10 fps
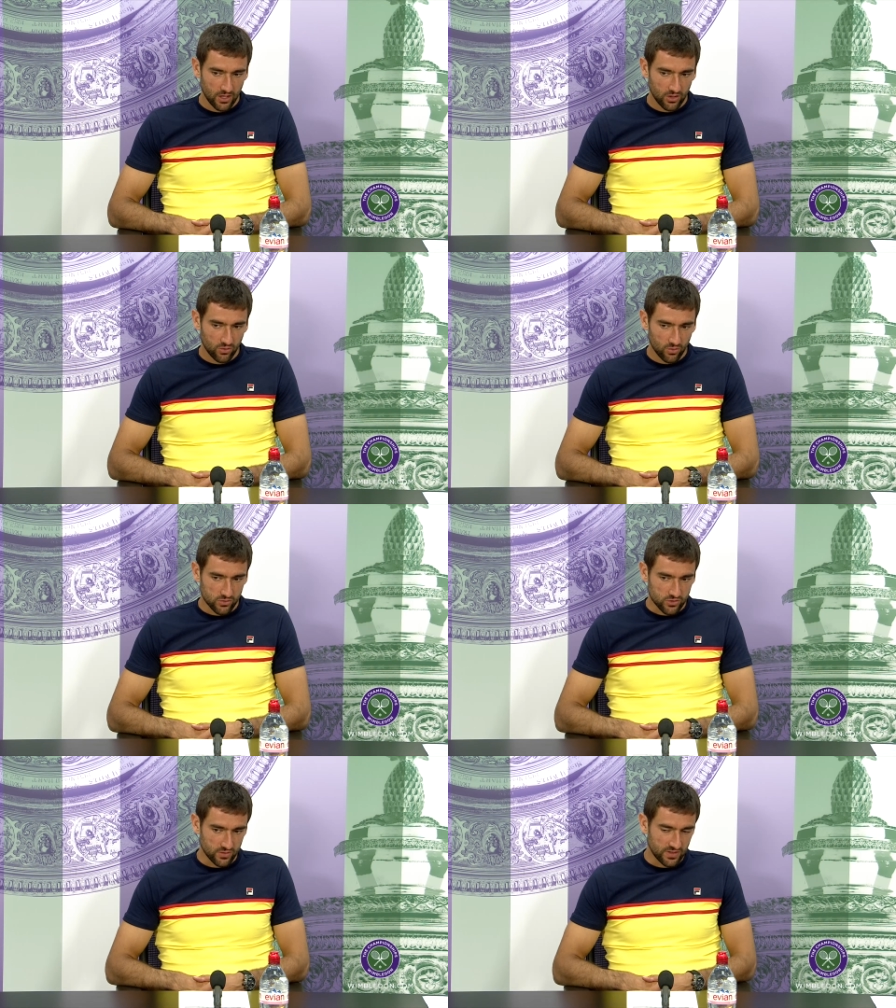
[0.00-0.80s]
you
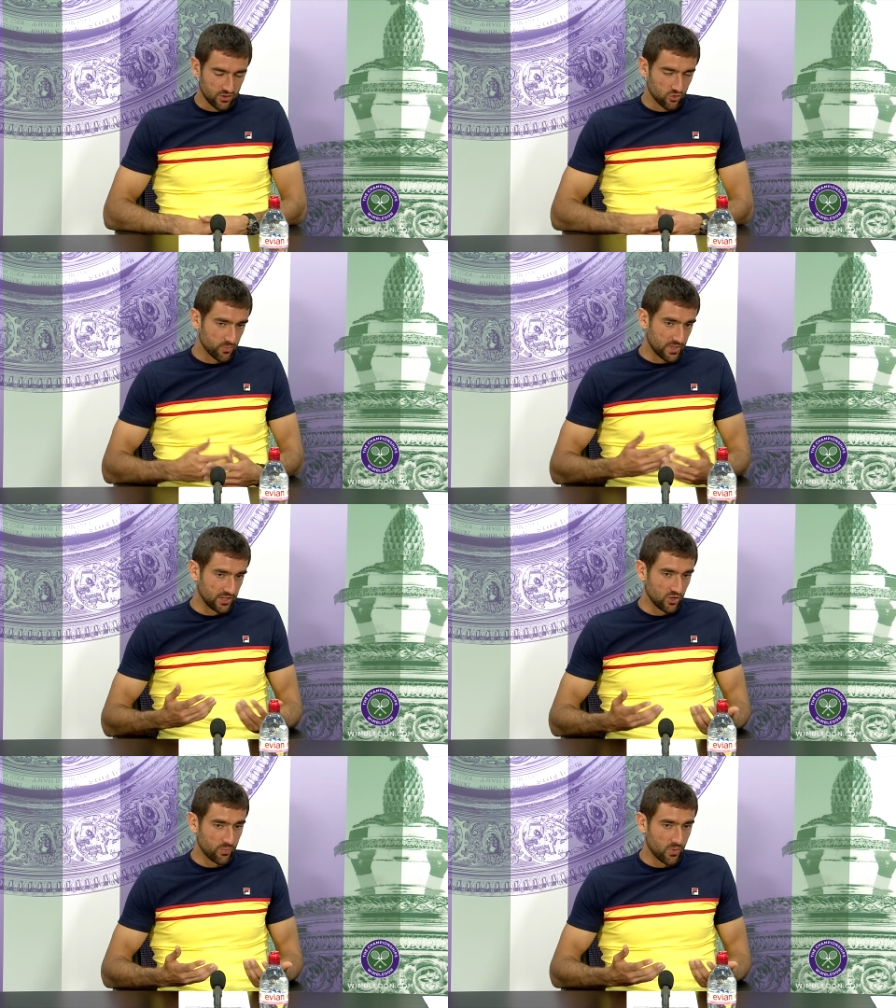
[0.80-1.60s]
also tend to play
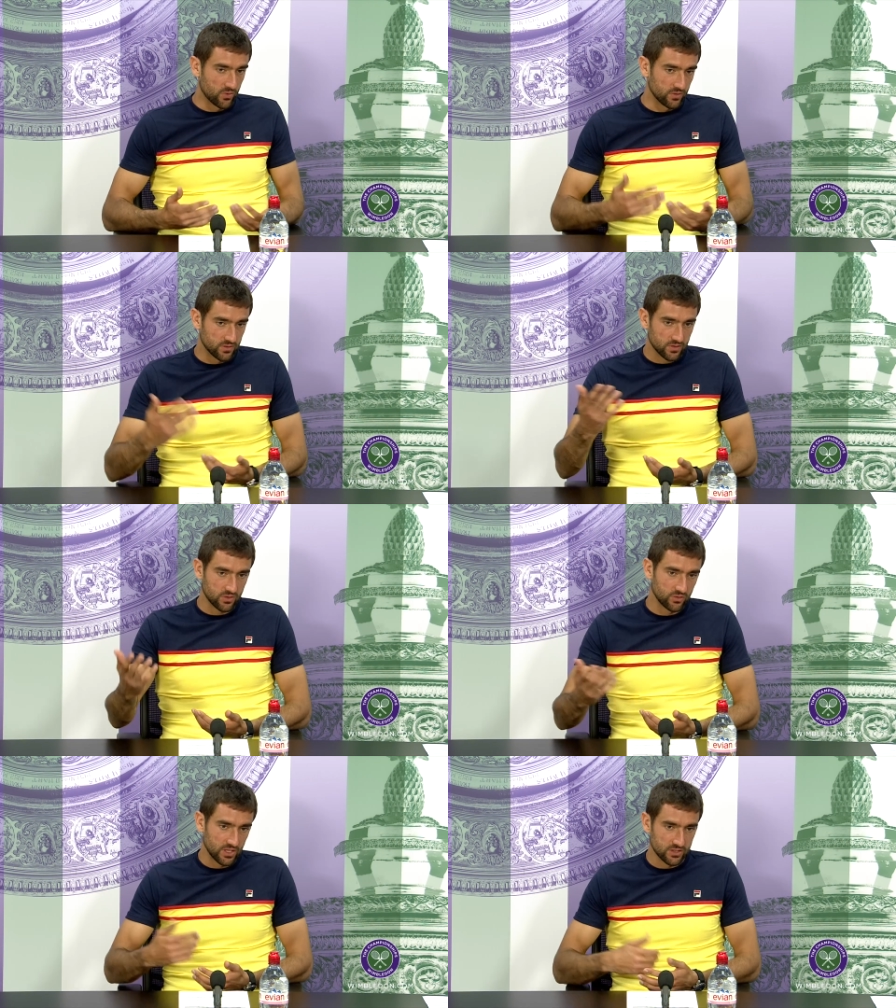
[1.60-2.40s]
the opponent
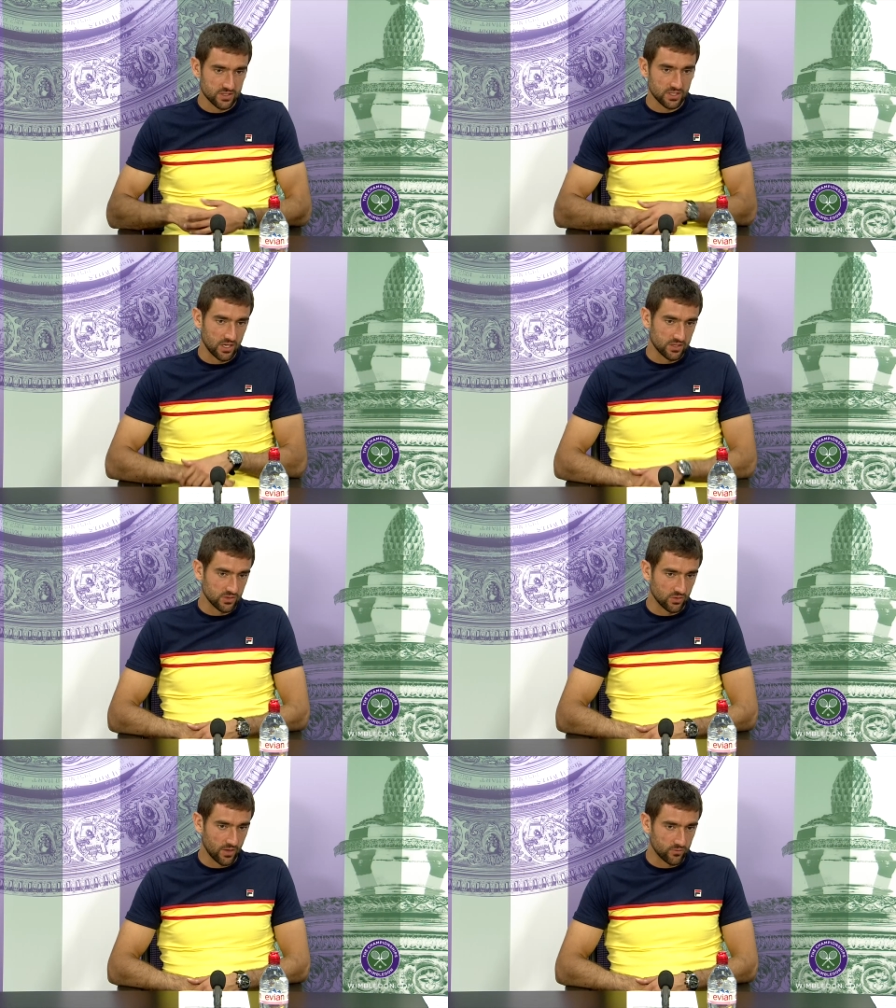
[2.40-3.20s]
on the other side,
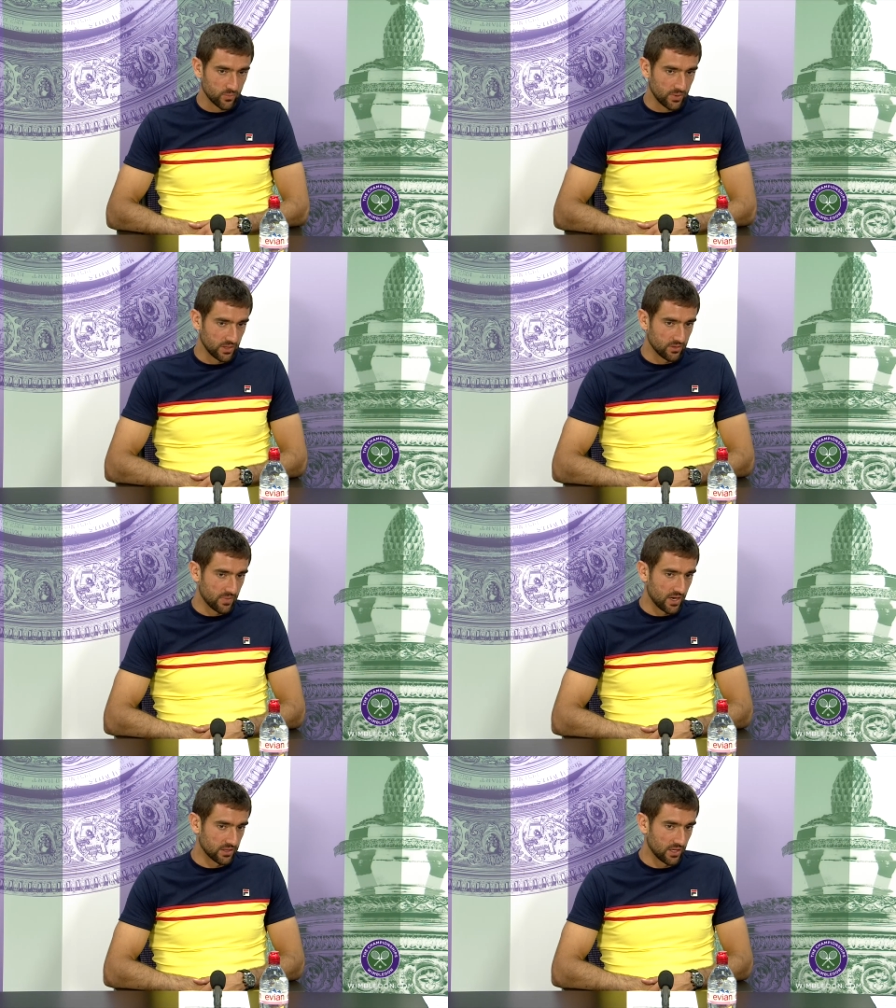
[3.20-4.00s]
so you have to play the
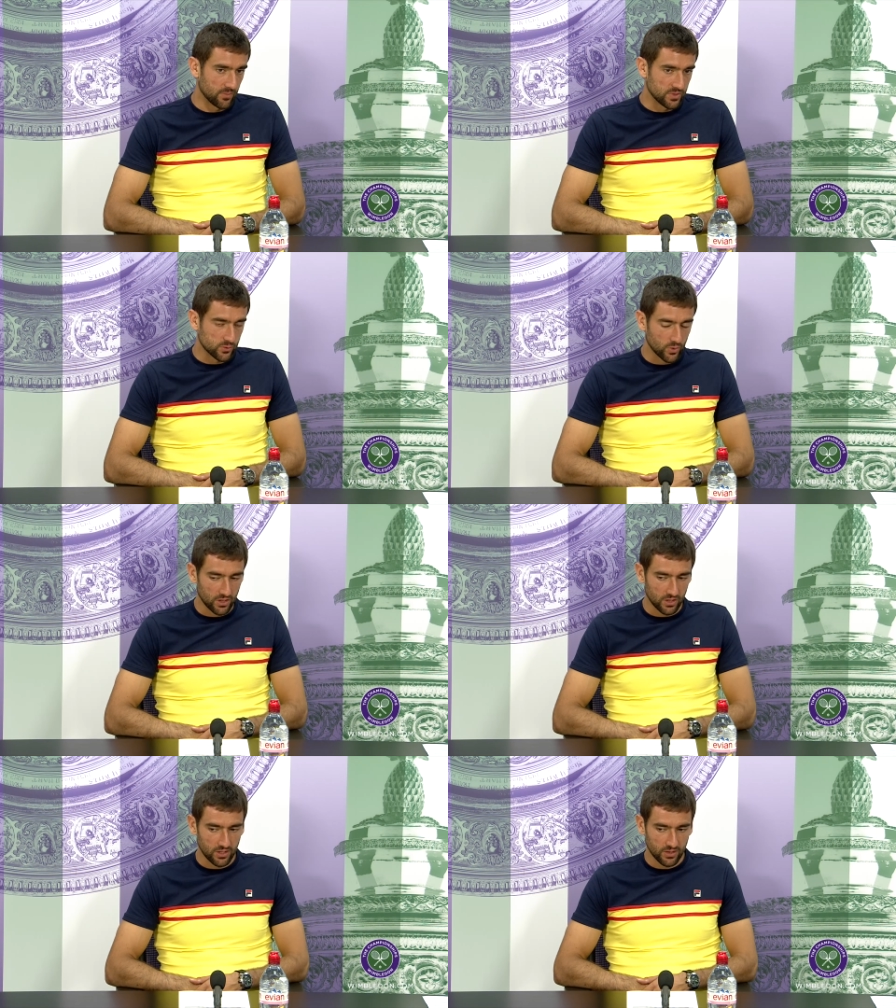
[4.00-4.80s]
mind game as
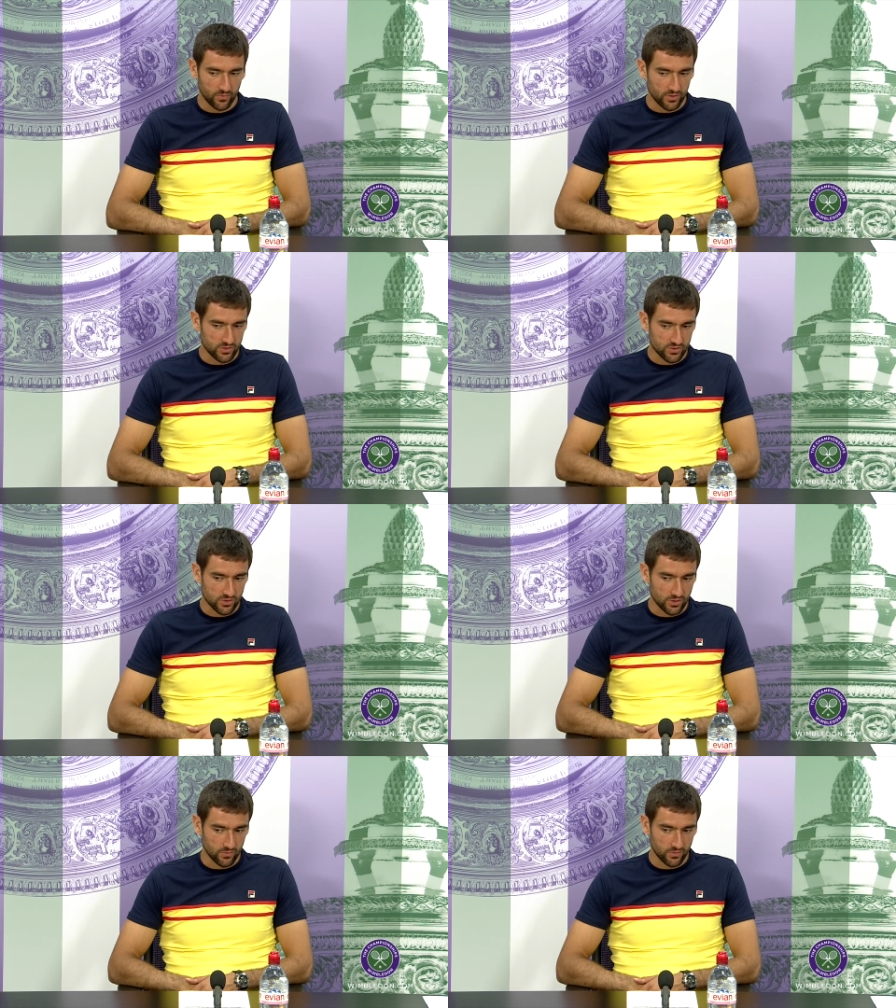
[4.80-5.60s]
well, where to
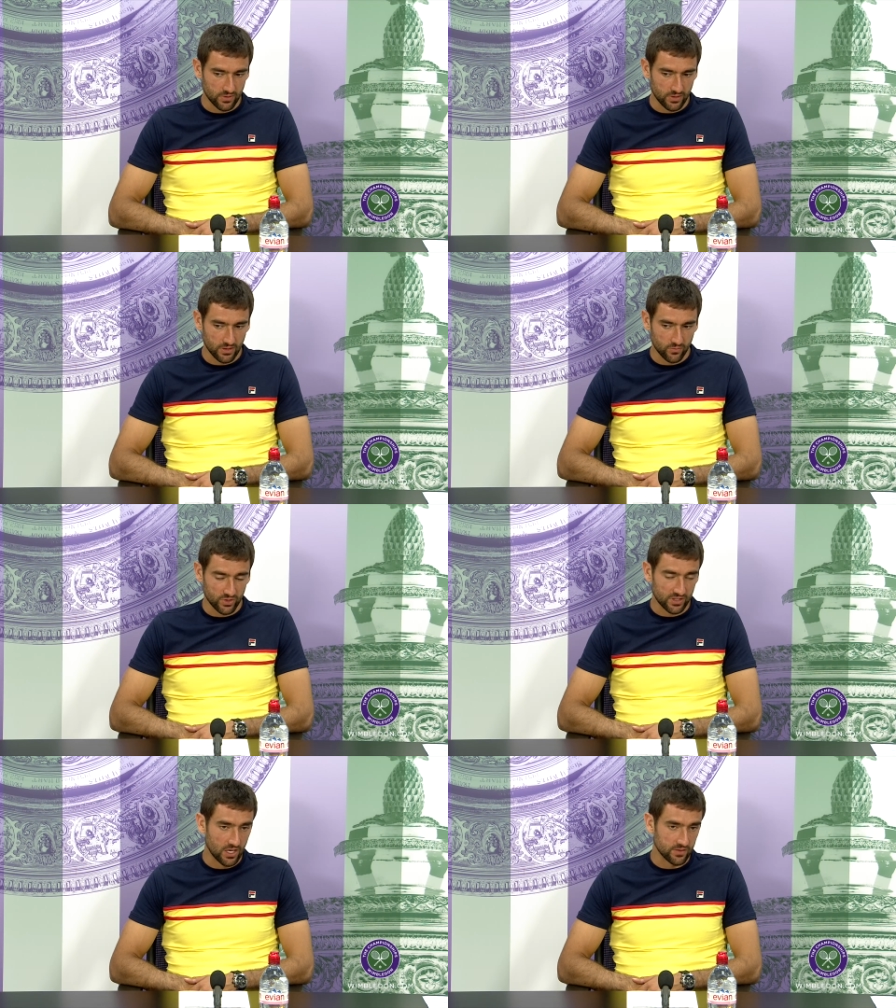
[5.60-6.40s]
serve,
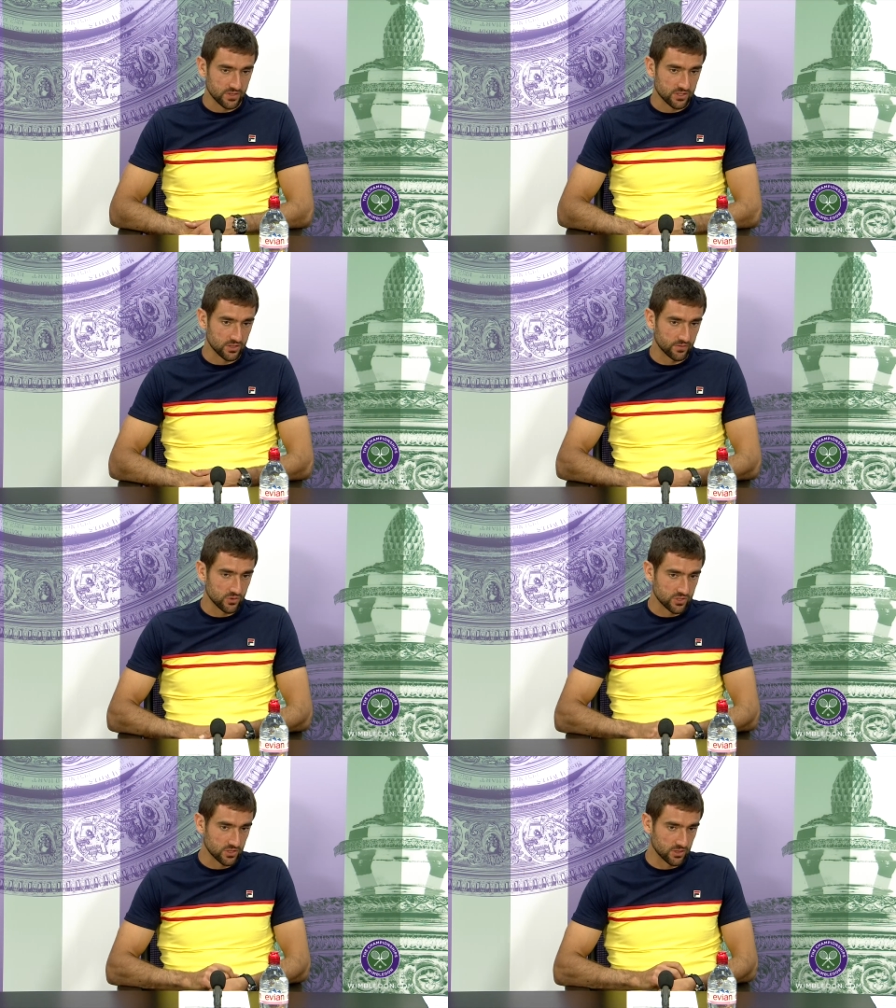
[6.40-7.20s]
what kind of a serve
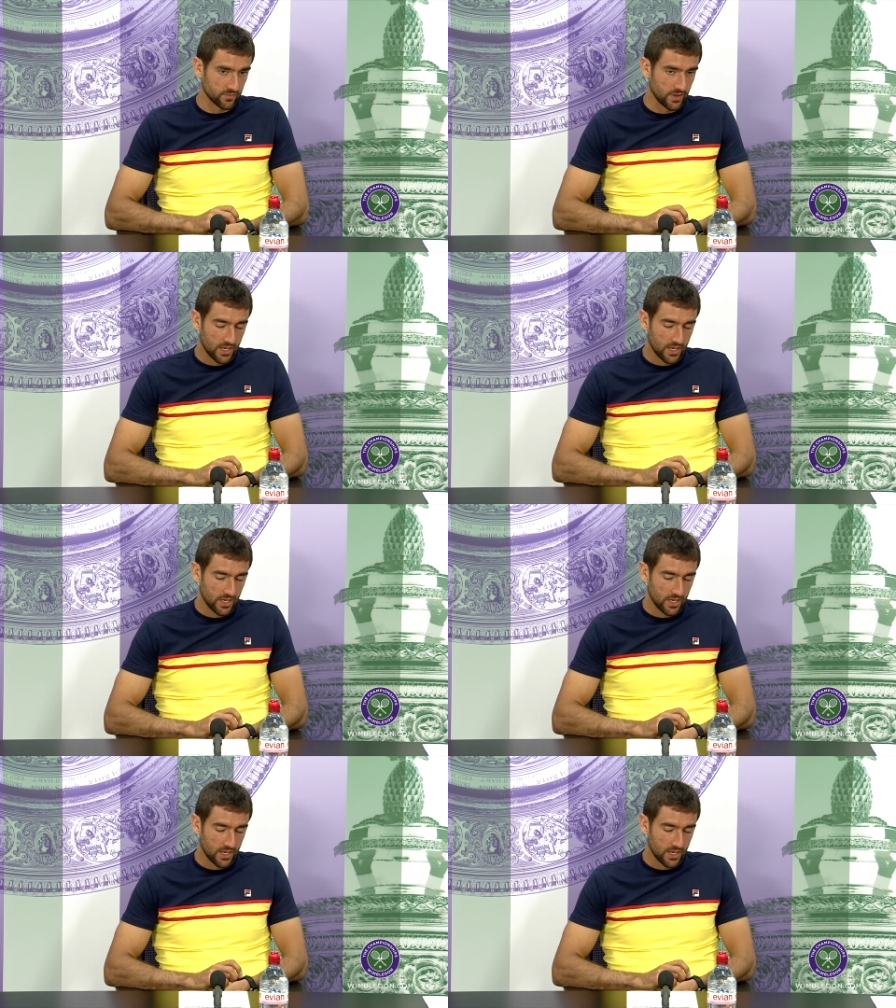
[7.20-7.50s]
to serve.